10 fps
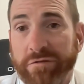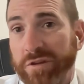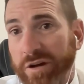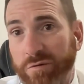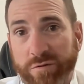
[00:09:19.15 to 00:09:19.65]

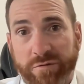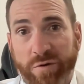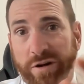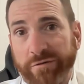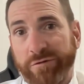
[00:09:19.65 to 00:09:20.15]
Even though it was
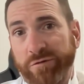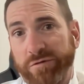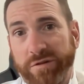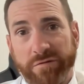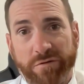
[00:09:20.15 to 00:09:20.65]
wonderful,
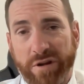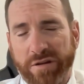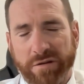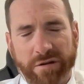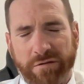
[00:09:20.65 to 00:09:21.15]
you
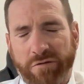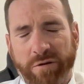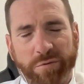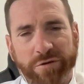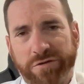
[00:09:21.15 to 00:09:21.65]

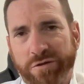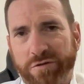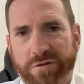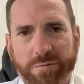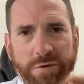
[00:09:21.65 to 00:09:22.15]
incredible
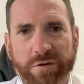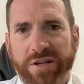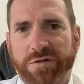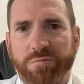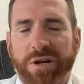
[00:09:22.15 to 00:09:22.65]
endurance, but
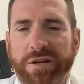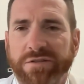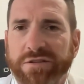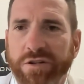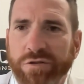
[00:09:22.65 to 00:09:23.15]
great speed
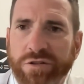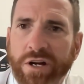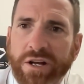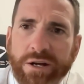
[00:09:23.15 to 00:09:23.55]
and skill.